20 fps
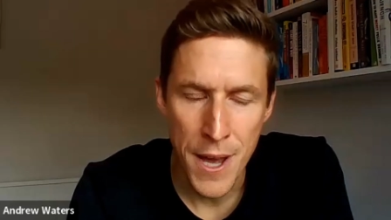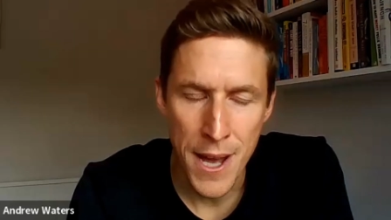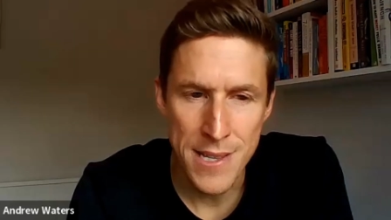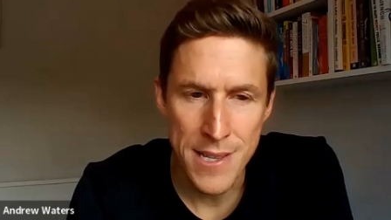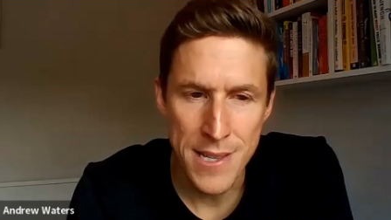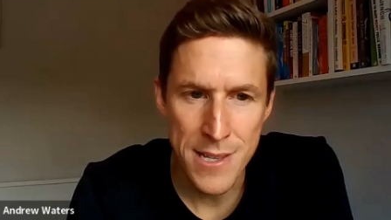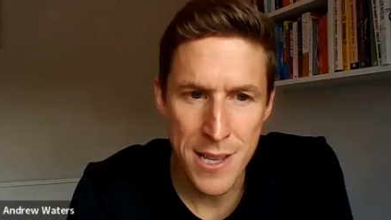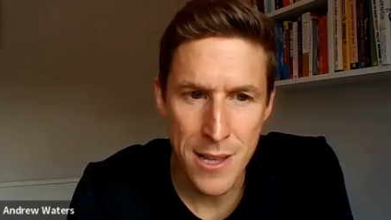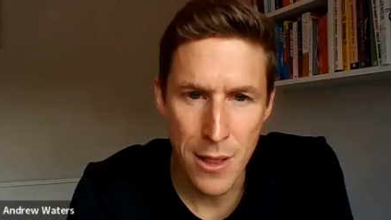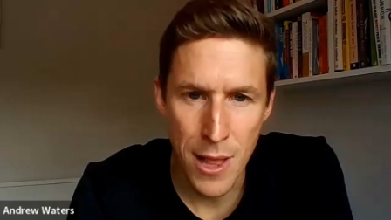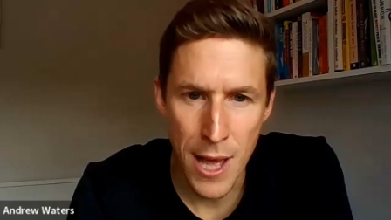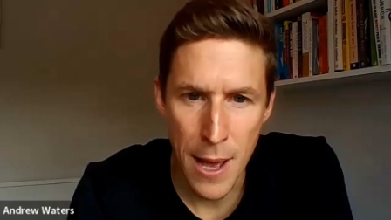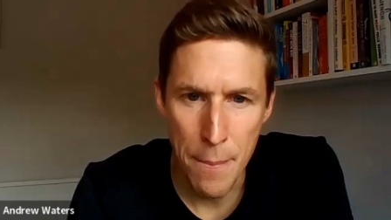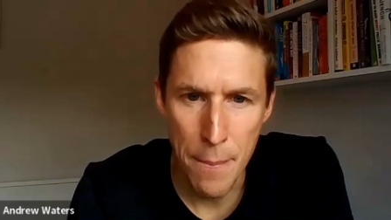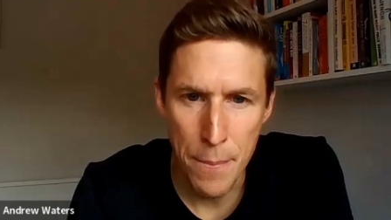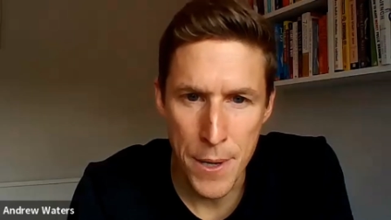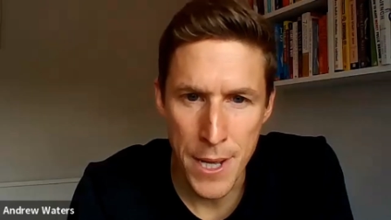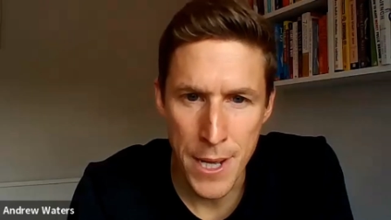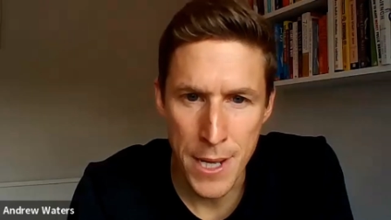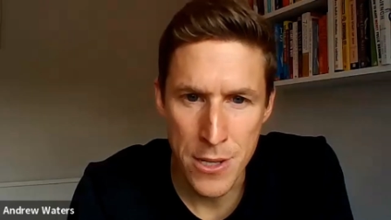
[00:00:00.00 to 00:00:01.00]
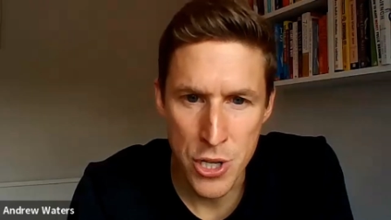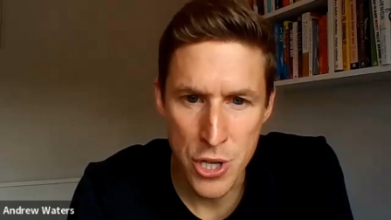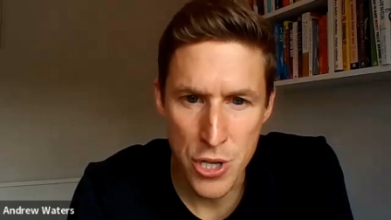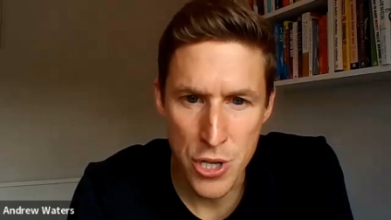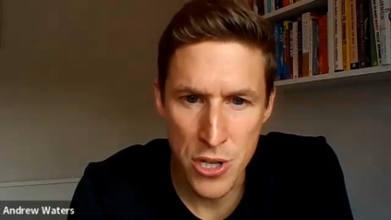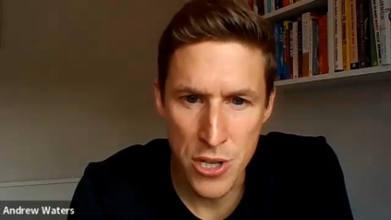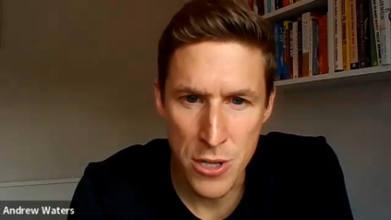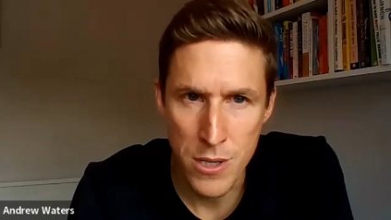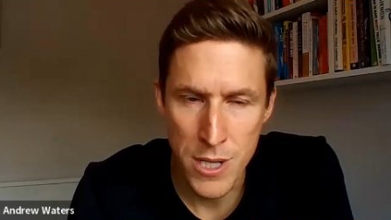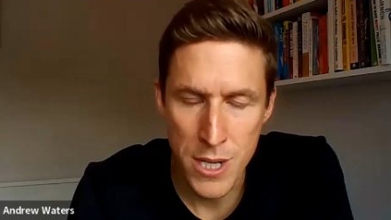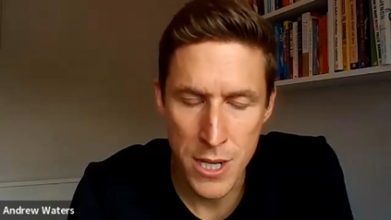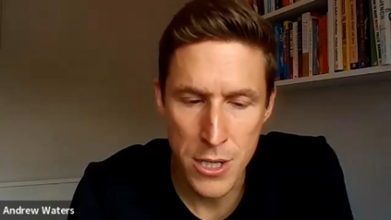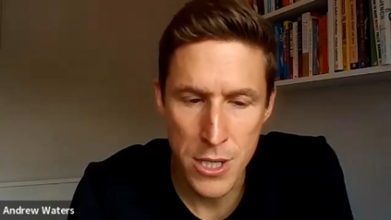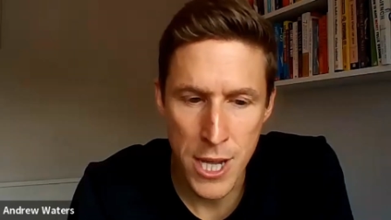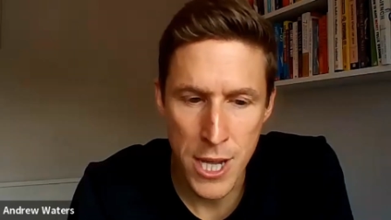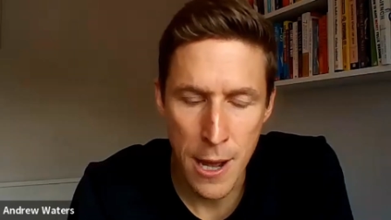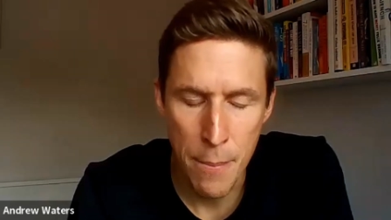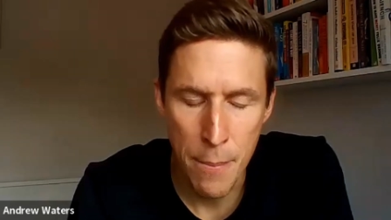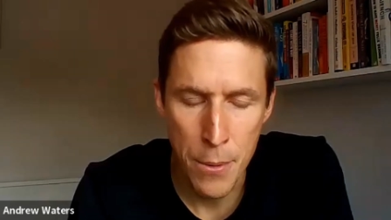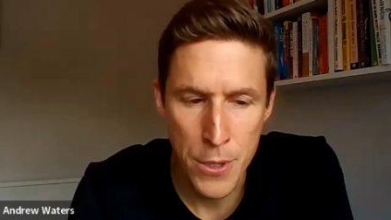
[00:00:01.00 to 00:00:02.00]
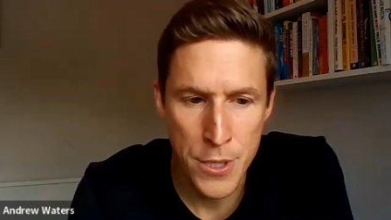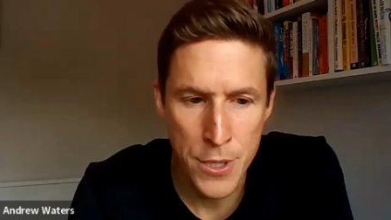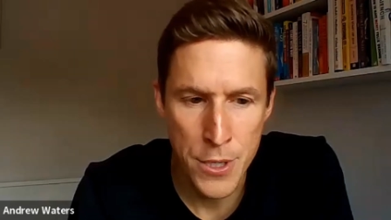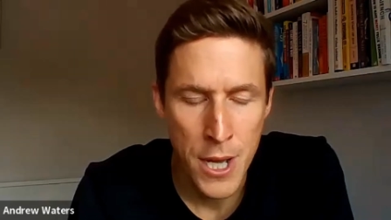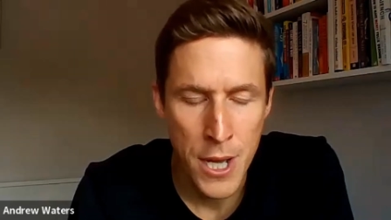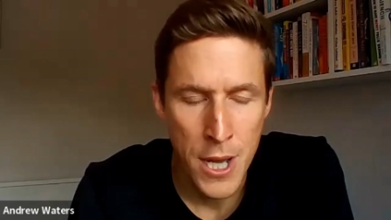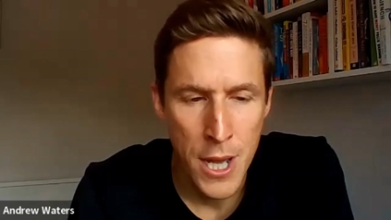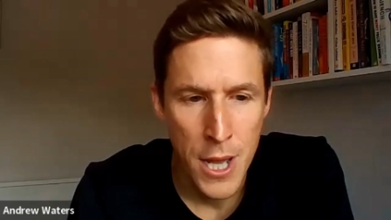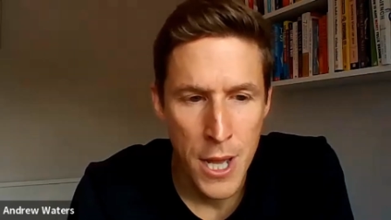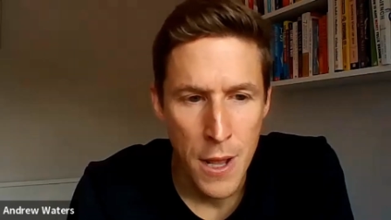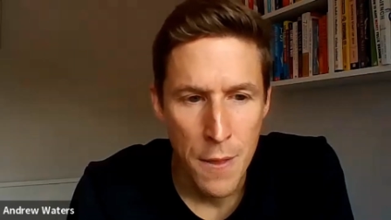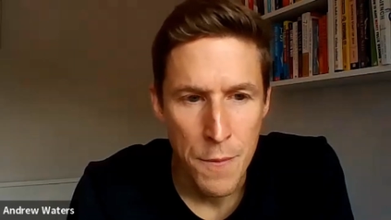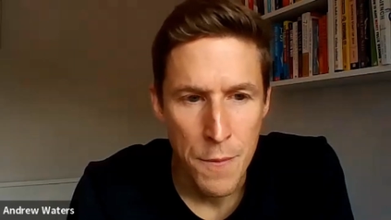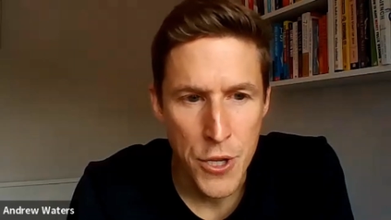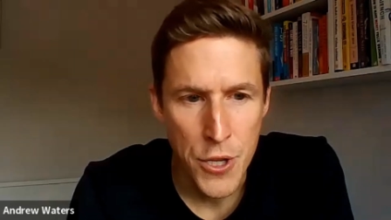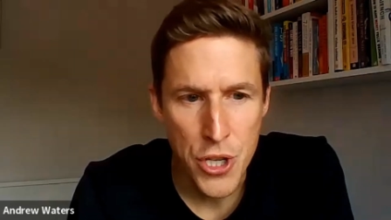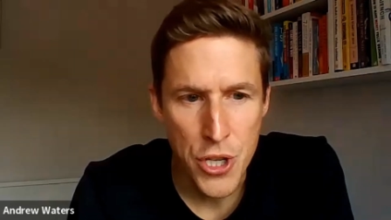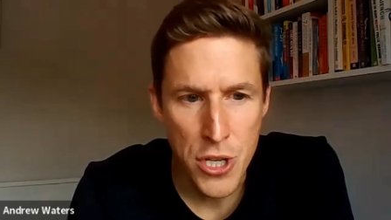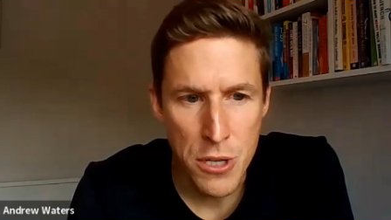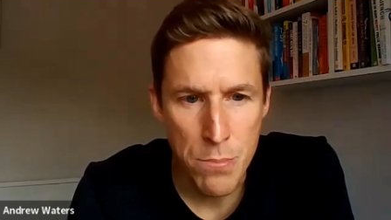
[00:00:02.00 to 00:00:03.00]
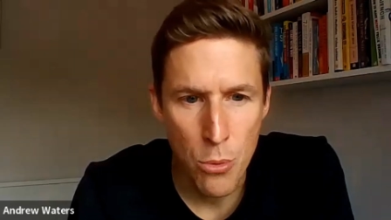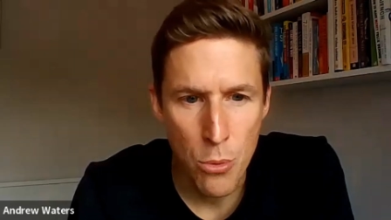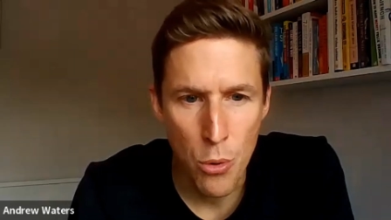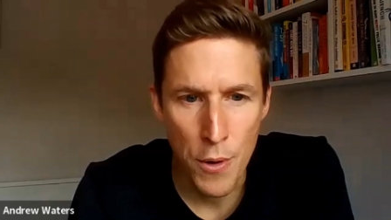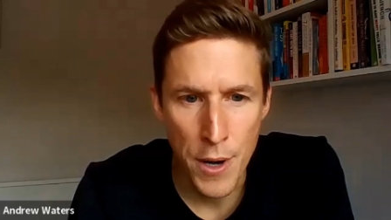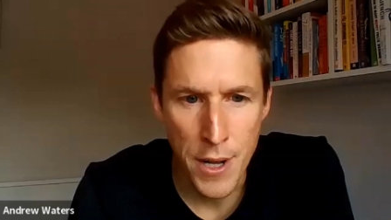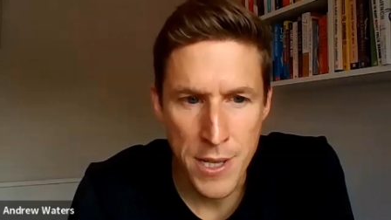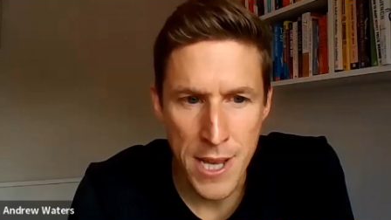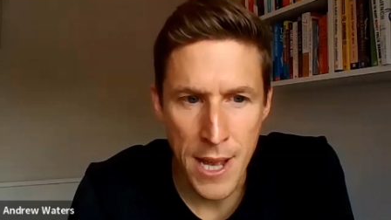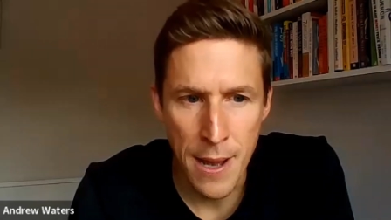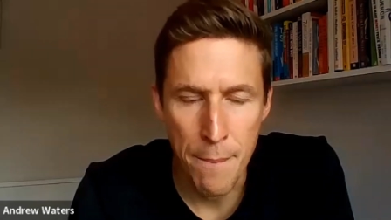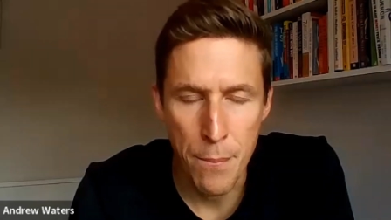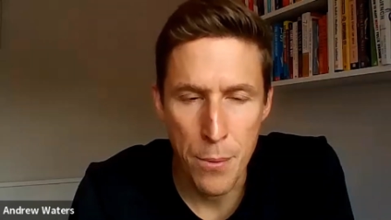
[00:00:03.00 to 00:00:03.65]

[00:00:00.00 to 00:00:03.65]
That's still happening and will continue to happen. There's just more